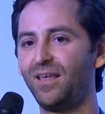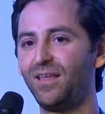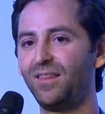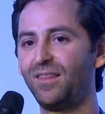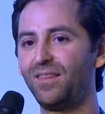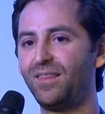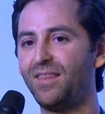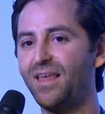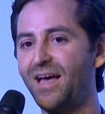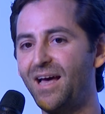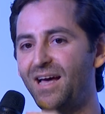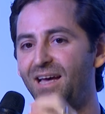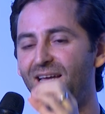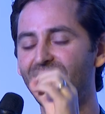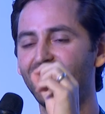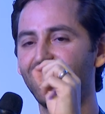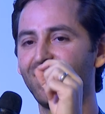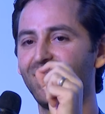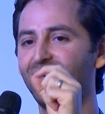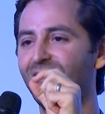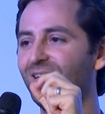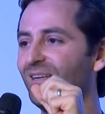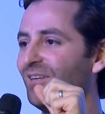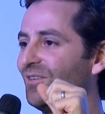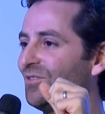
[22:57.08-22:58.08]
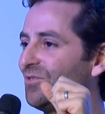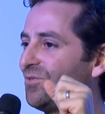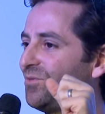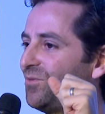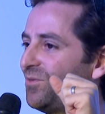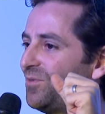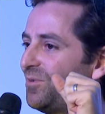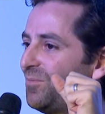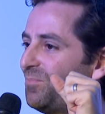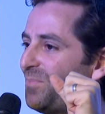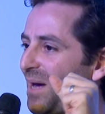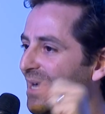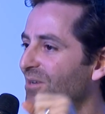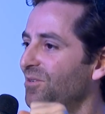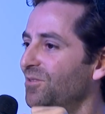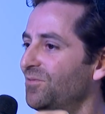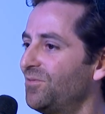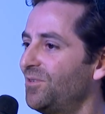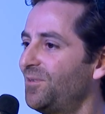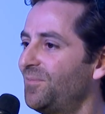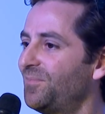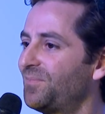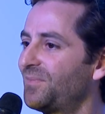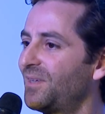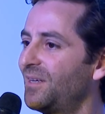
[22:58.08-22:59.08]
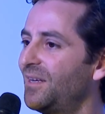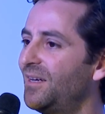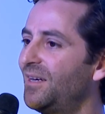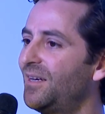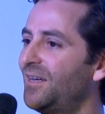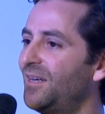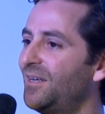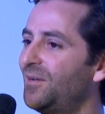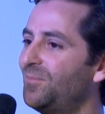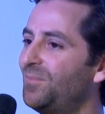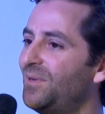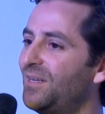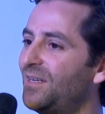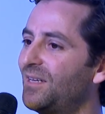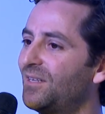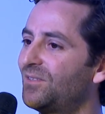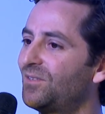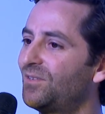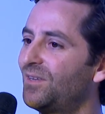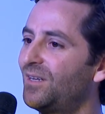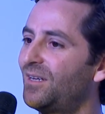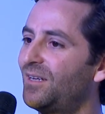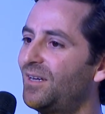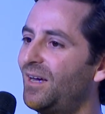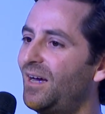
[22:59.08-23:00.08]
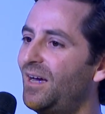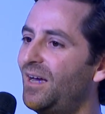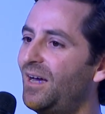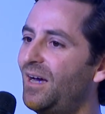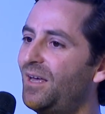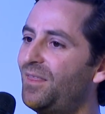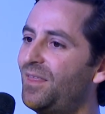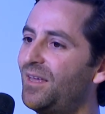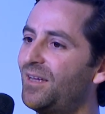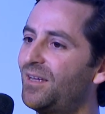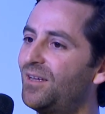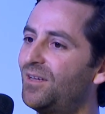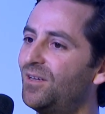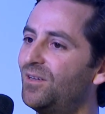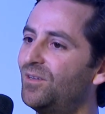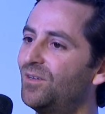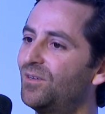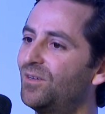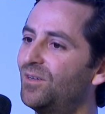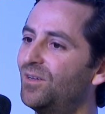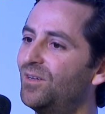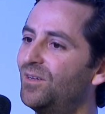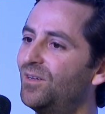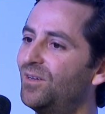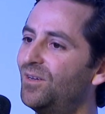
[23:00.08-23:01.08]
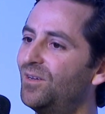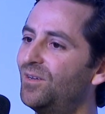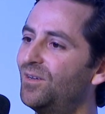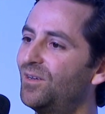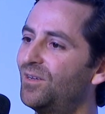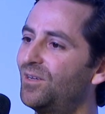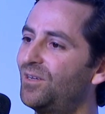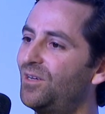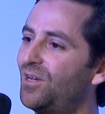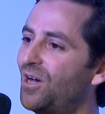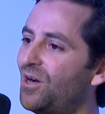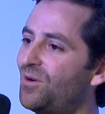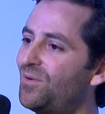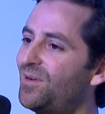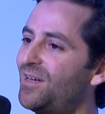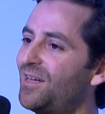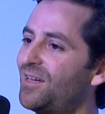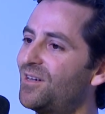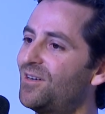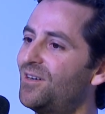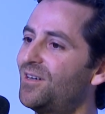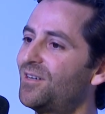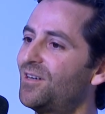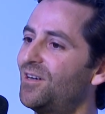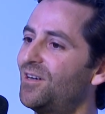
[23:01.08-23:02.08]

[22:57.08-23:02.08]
that is powerful. Because I think going on